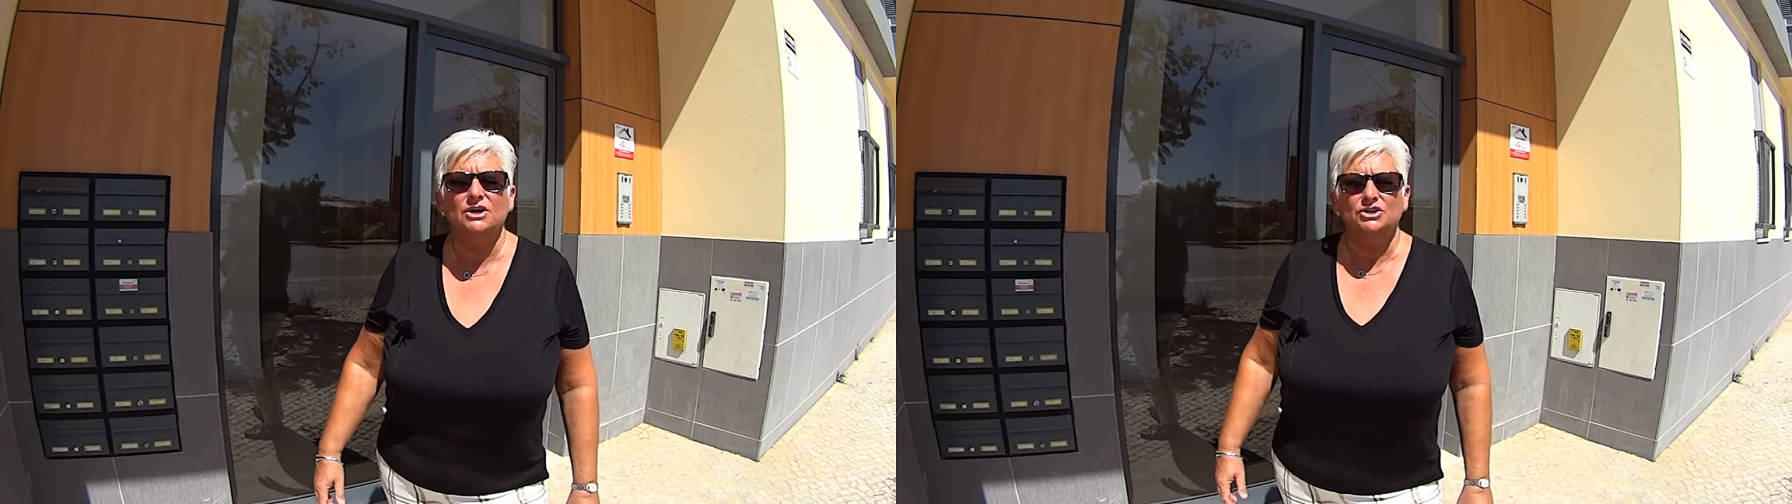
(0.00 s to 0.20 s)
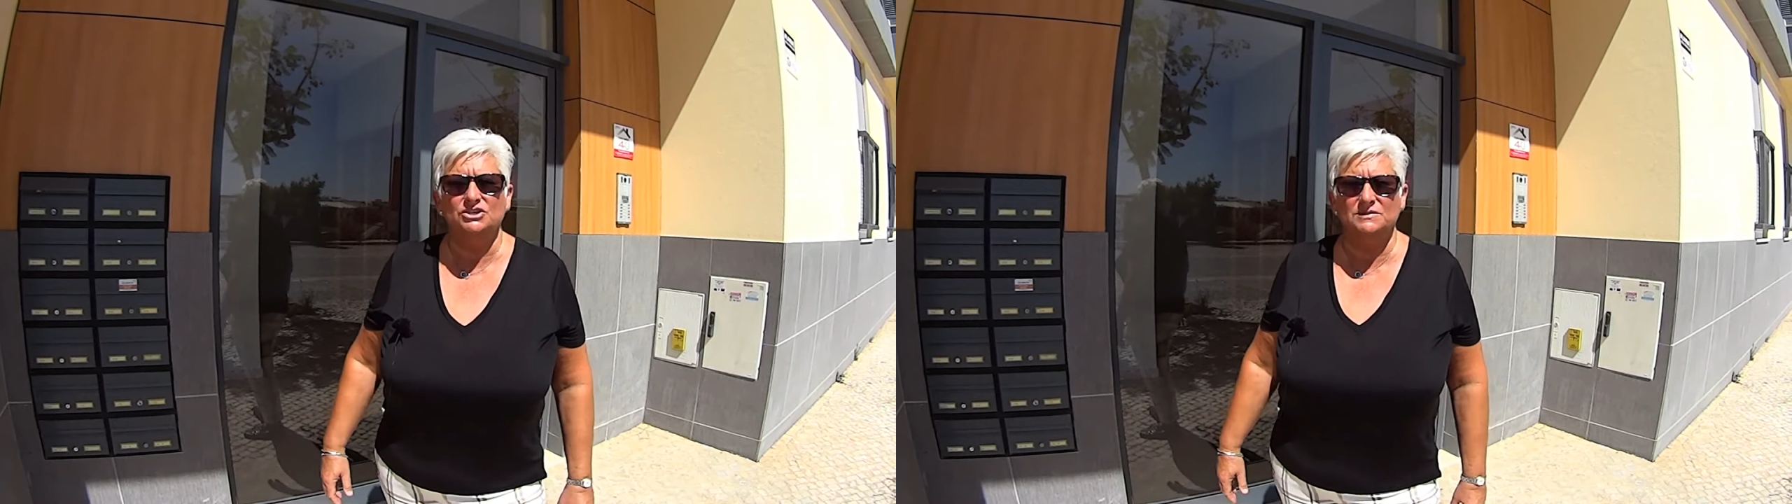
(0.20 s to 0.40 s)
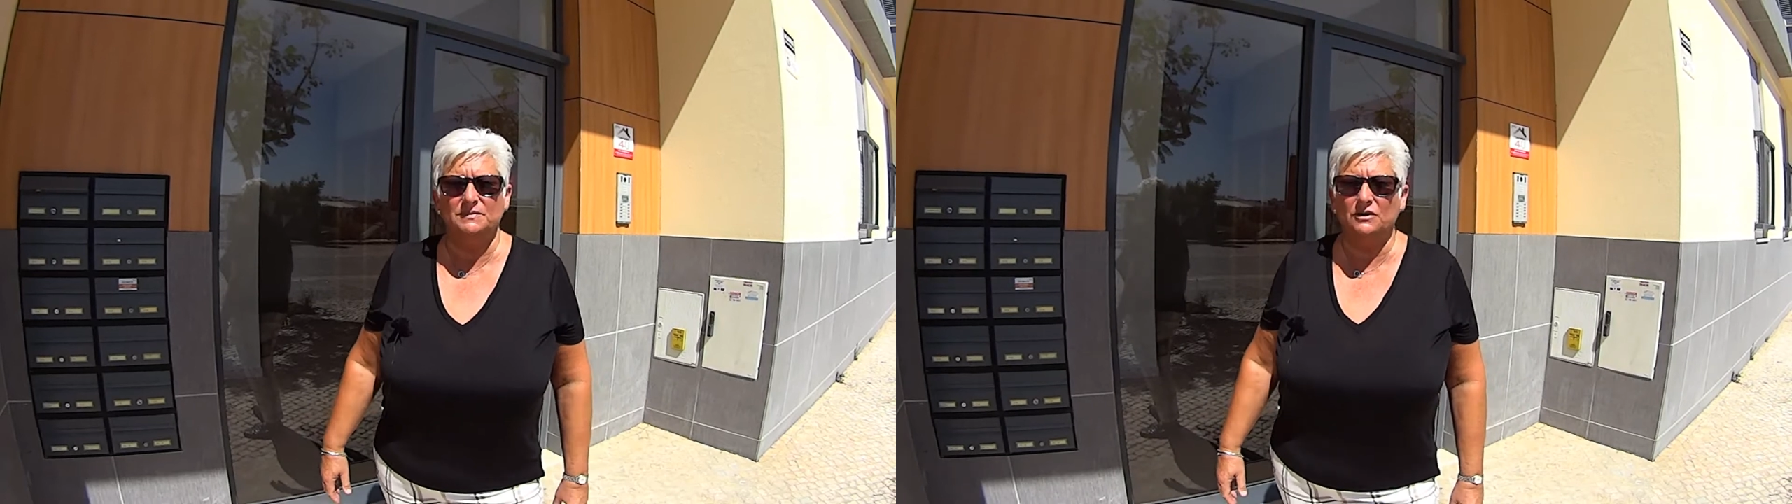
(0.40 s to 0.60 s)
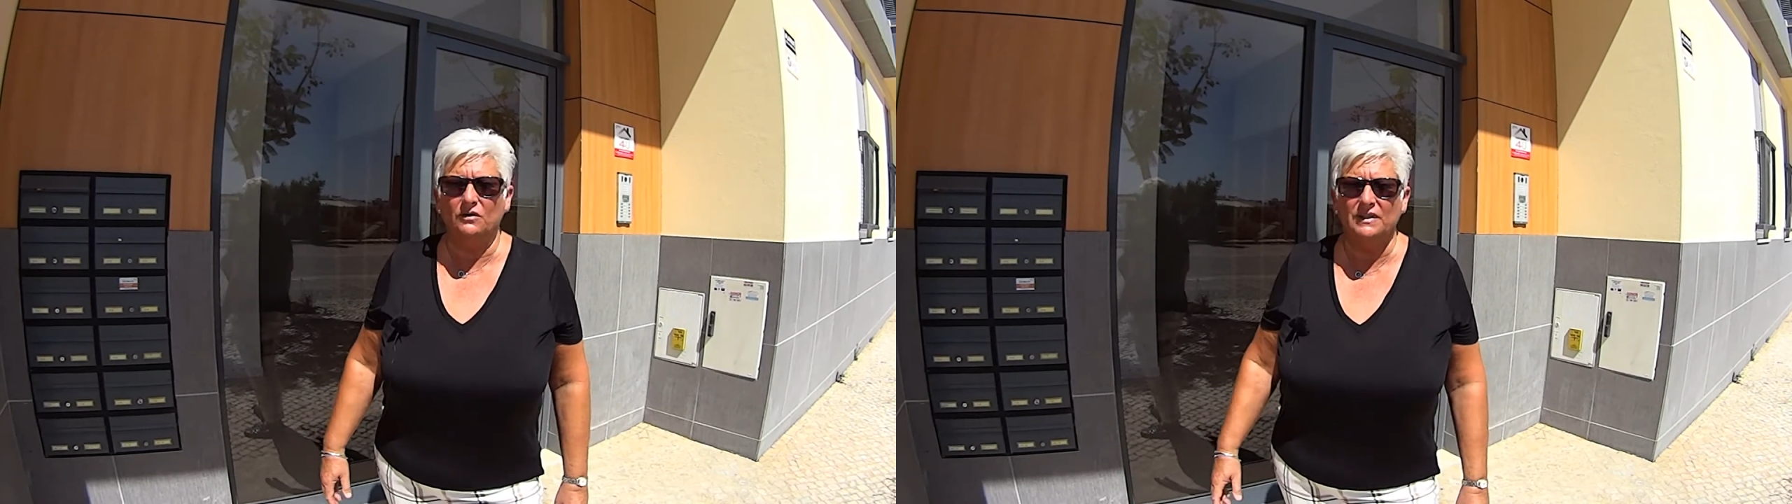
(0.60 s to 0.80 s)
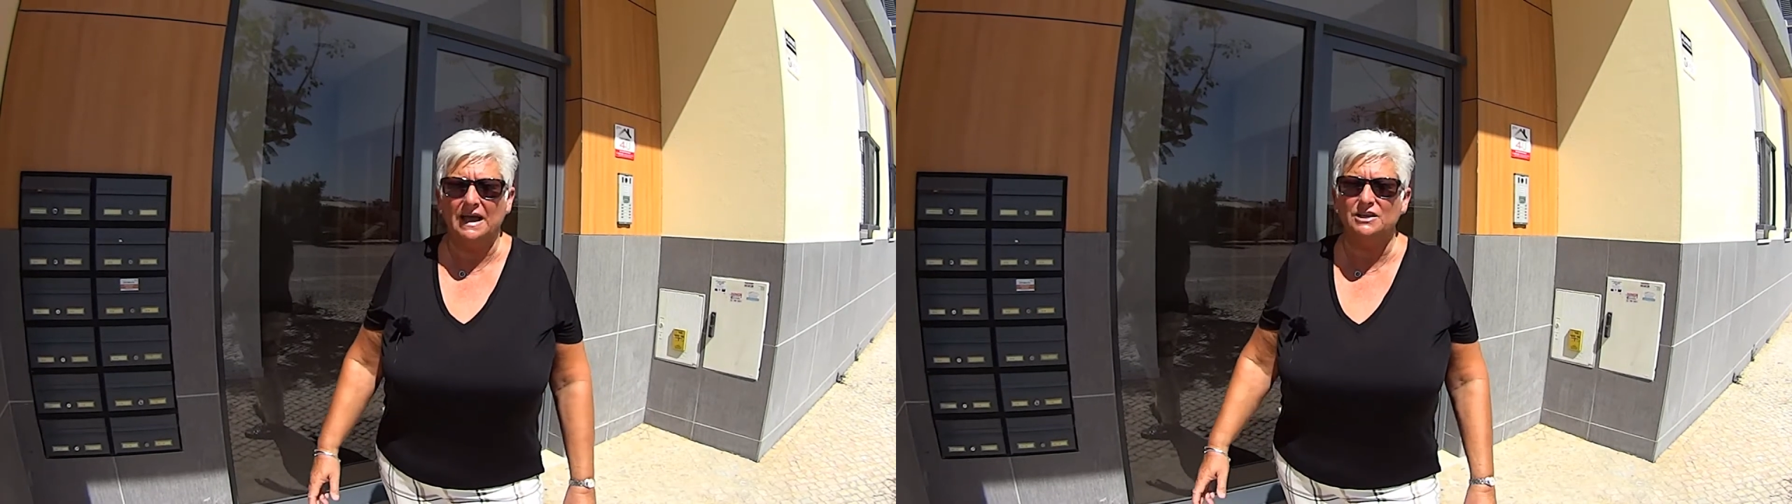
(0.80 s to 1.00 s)
Just
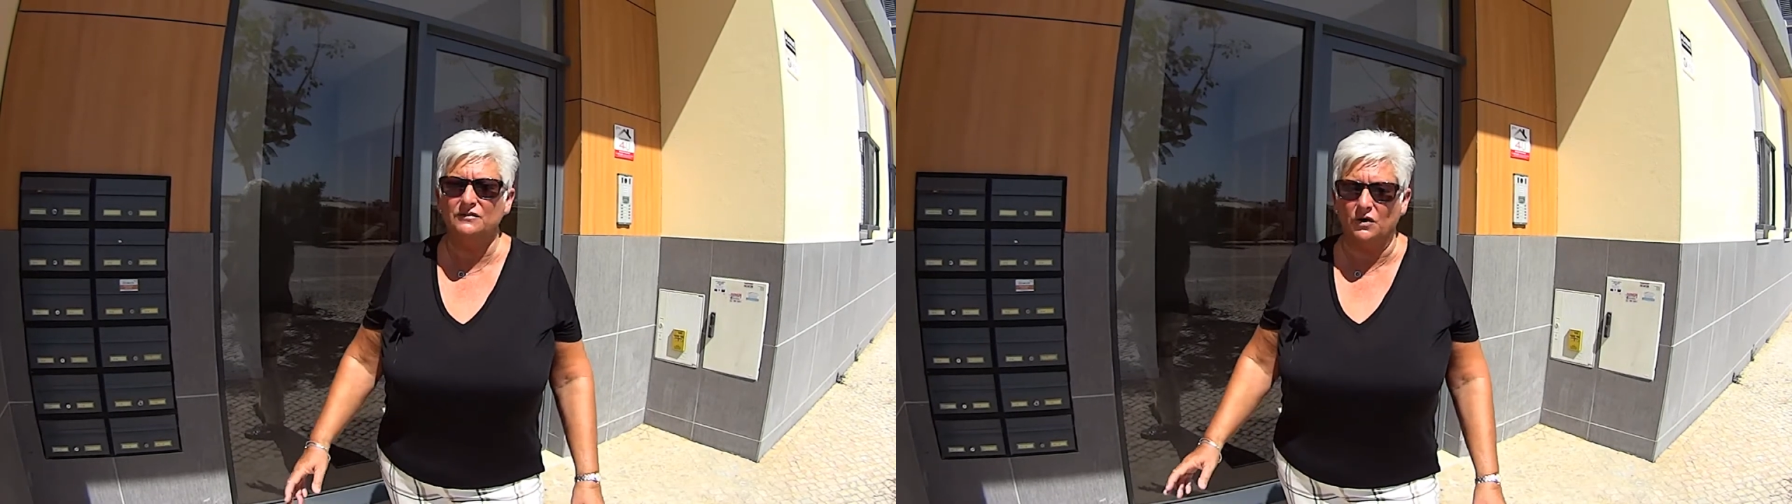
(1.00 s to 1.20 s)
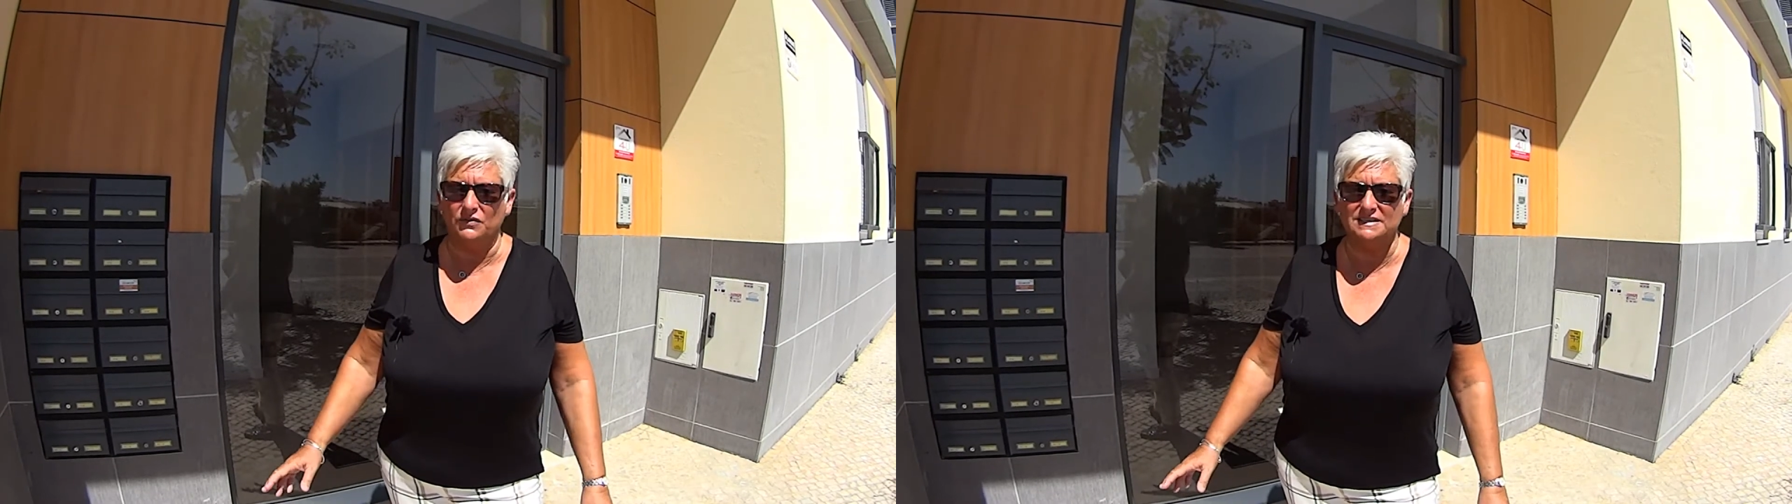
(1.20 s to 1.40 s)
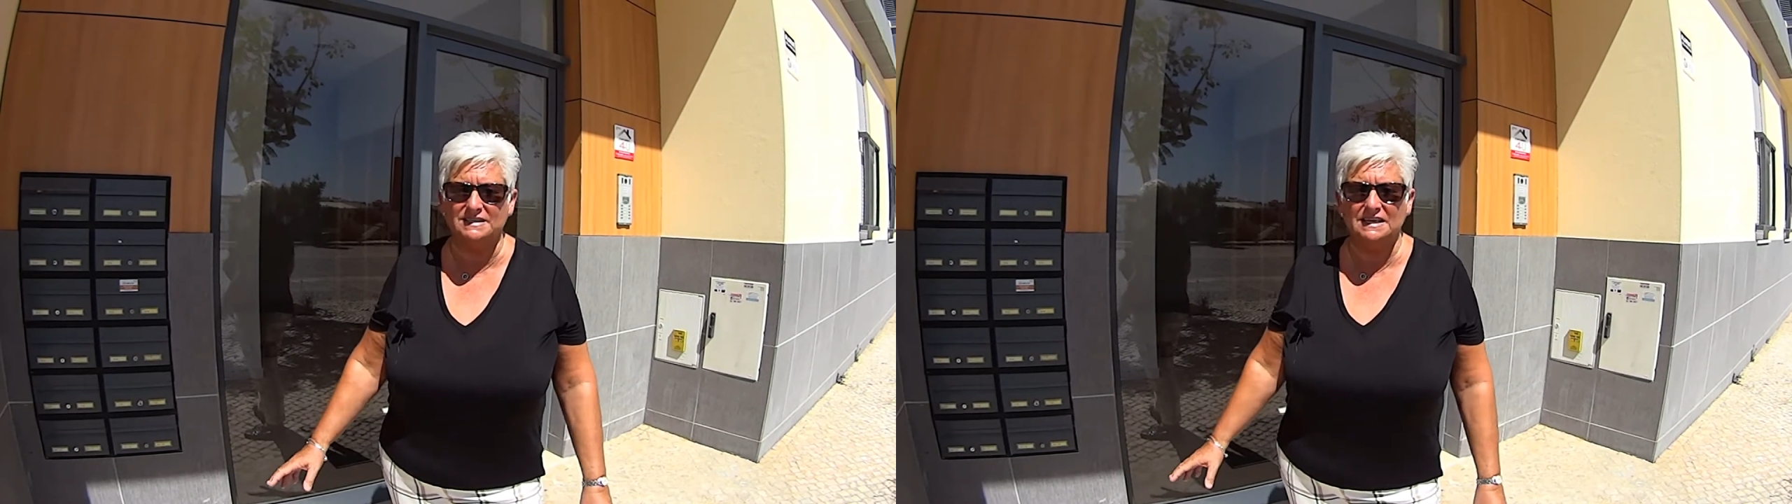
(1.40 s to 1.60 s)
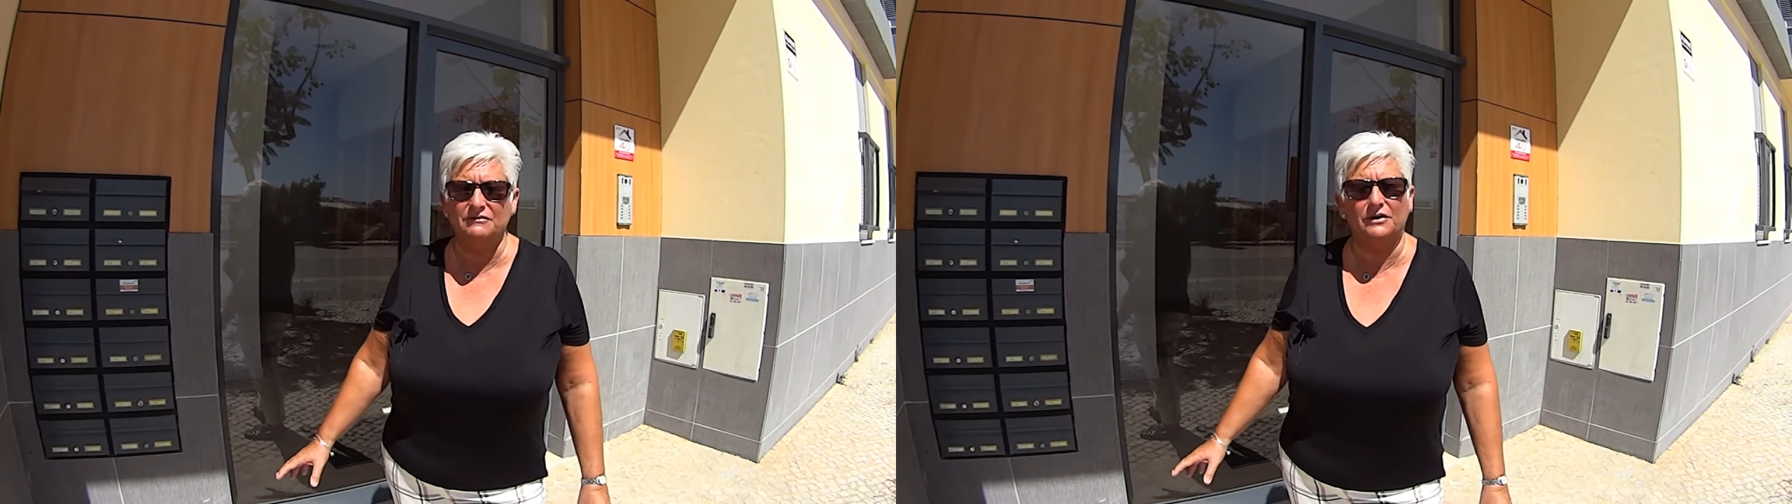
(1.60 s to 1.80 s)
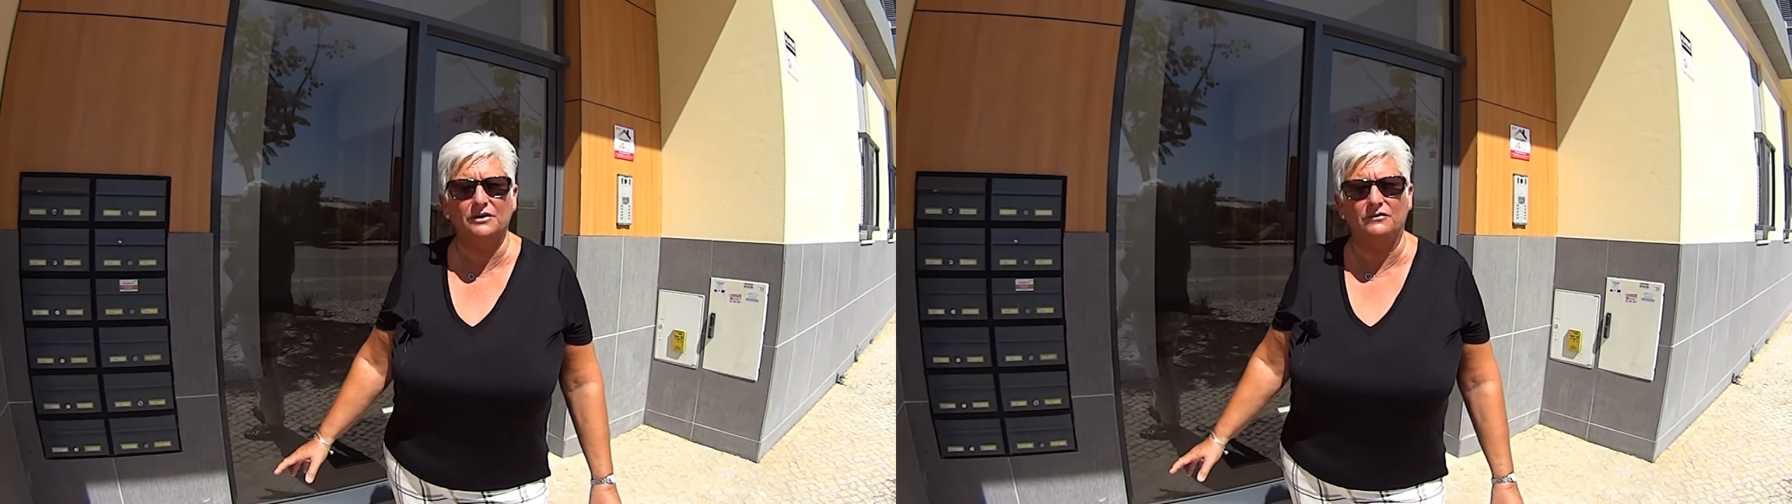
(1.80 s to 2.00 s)
beyond that you've got the seafront